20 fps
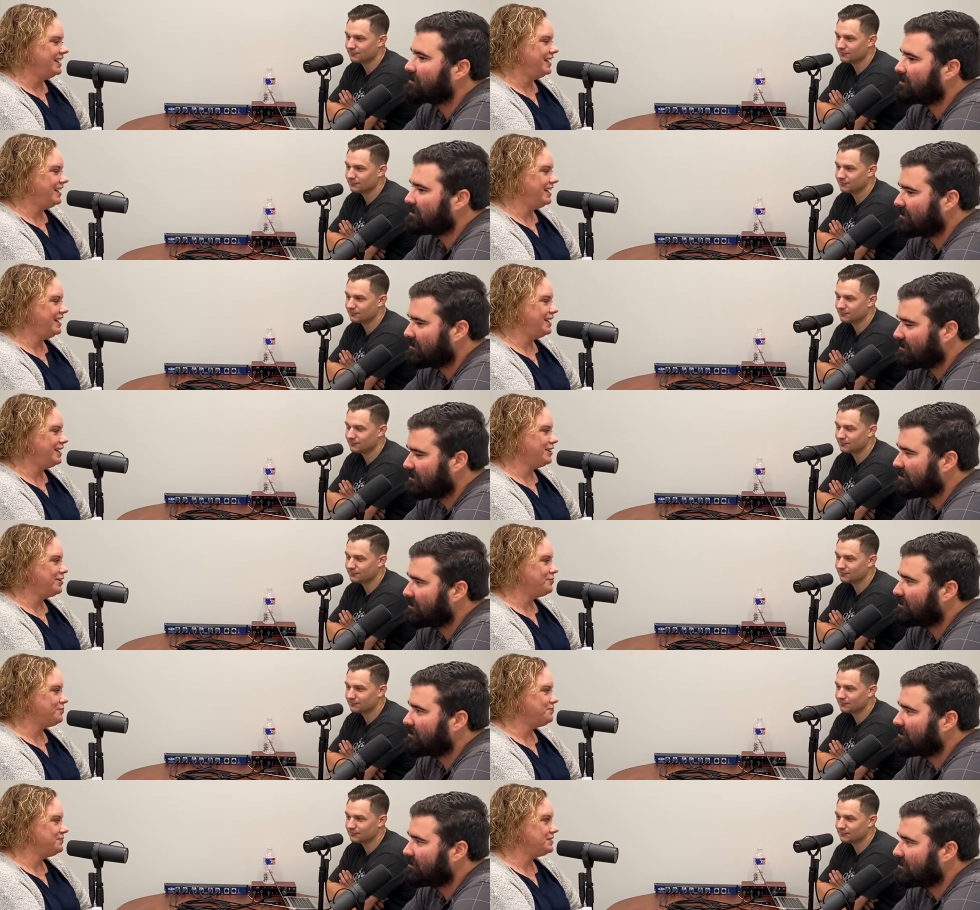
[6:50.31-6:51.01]

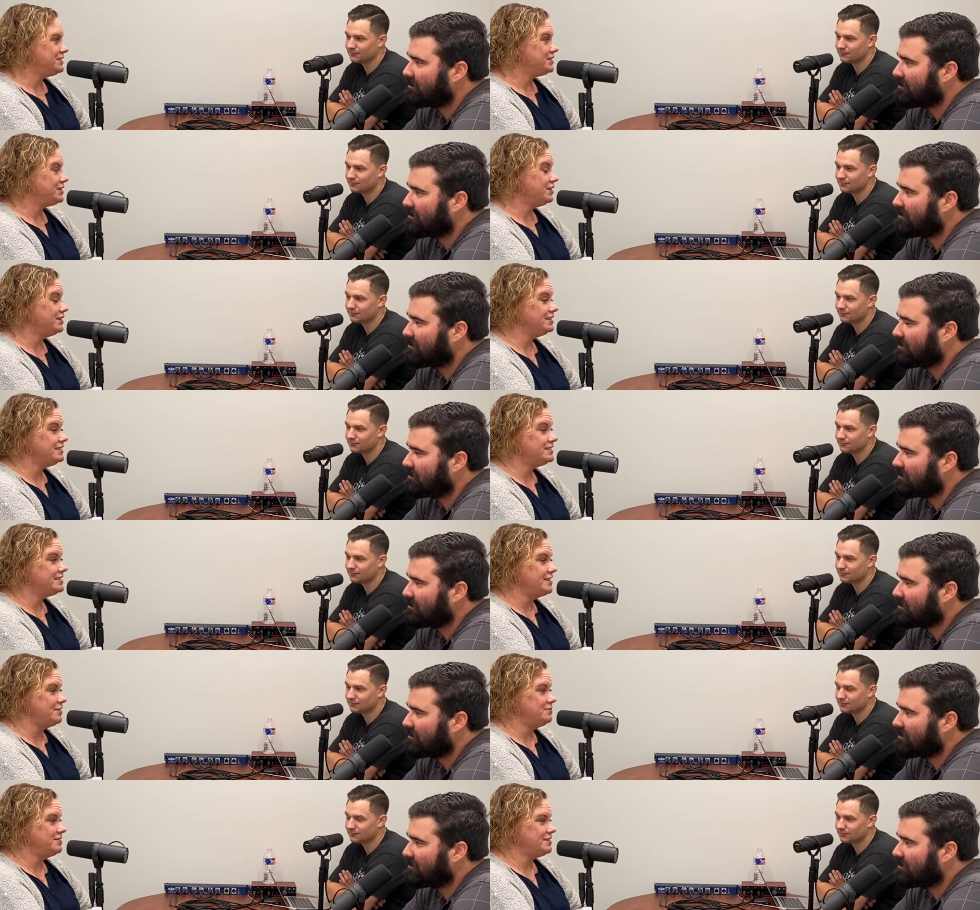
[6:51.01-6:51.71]
Speaker 1: Um, started
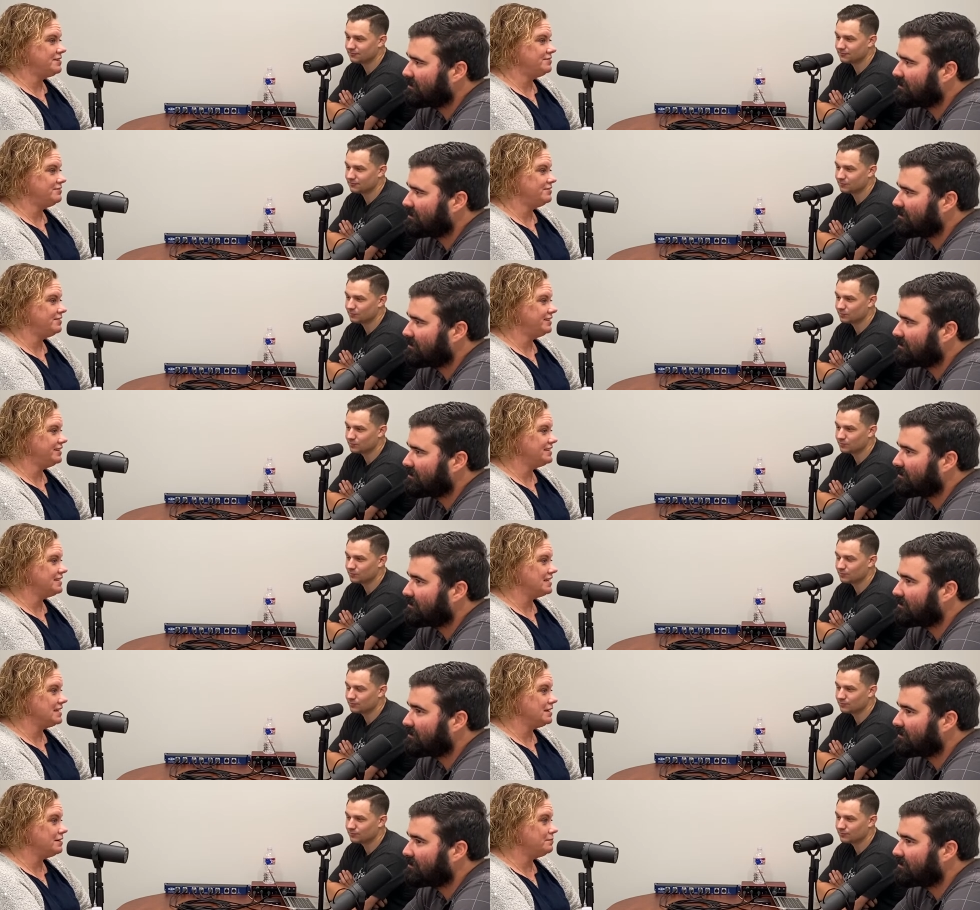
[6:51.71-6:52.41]
Stepstone
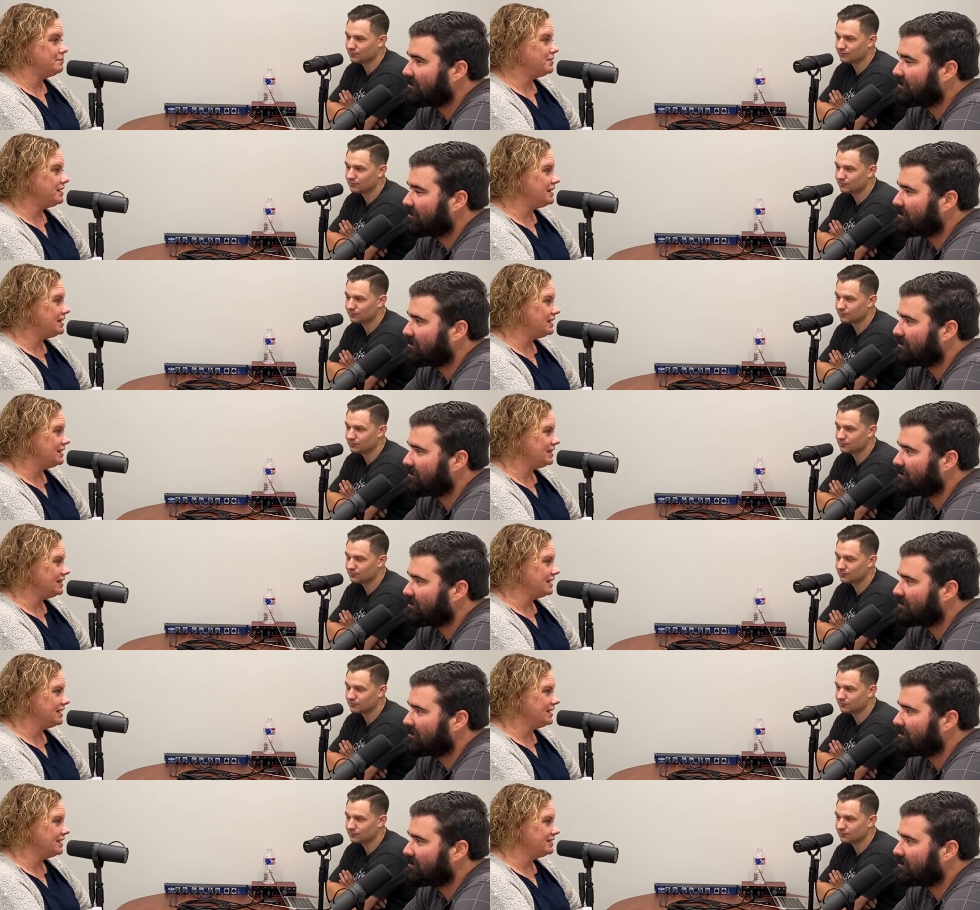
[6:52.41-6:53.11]
Realty
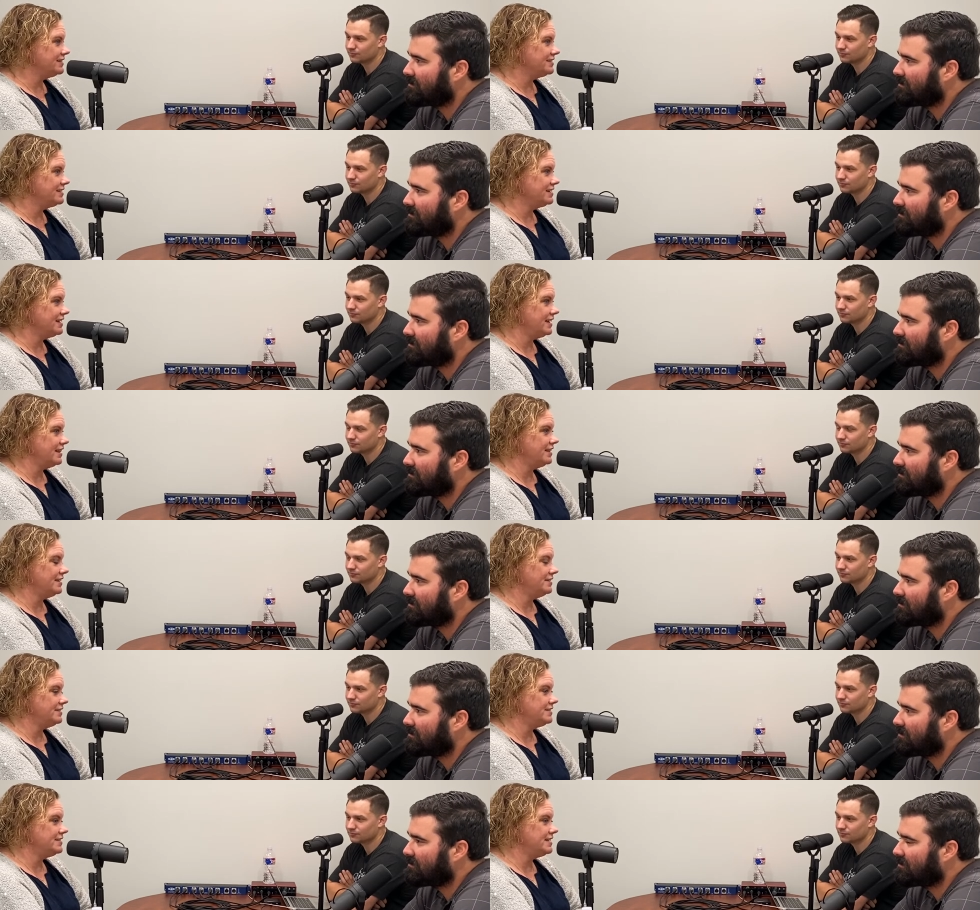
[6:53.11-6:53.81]
immediately as an
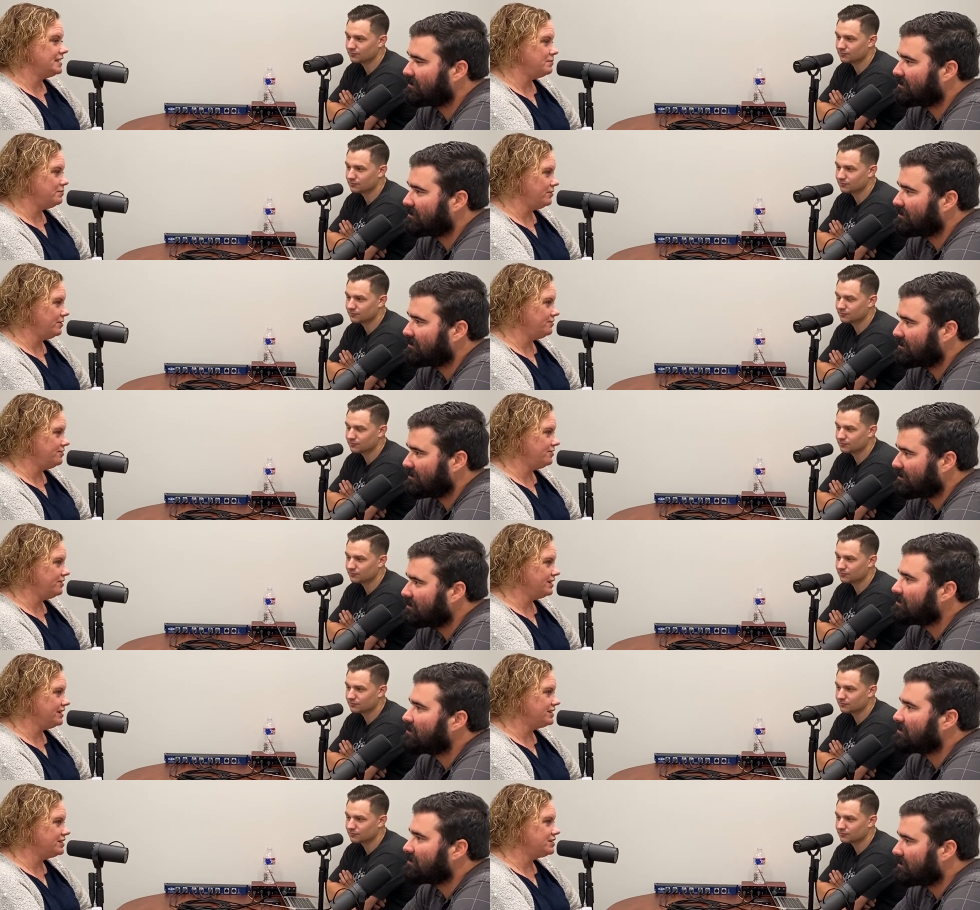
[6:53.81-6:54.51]
LLC
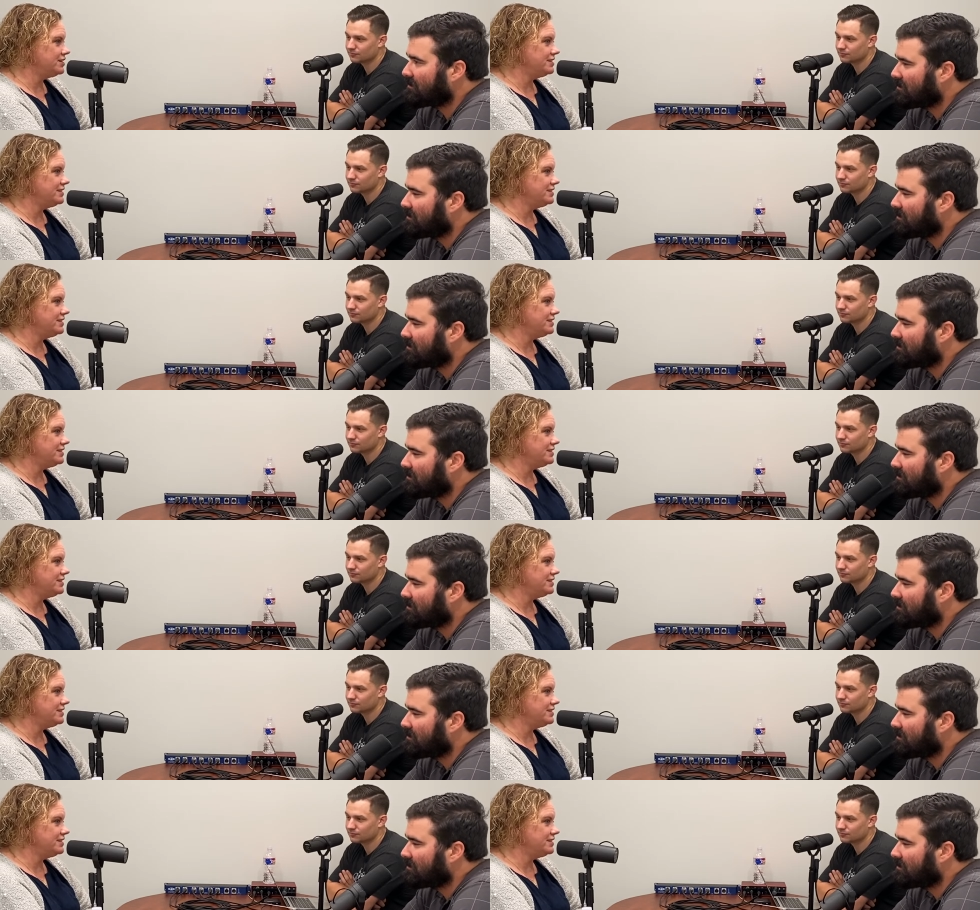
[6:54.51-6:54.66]
brokerage.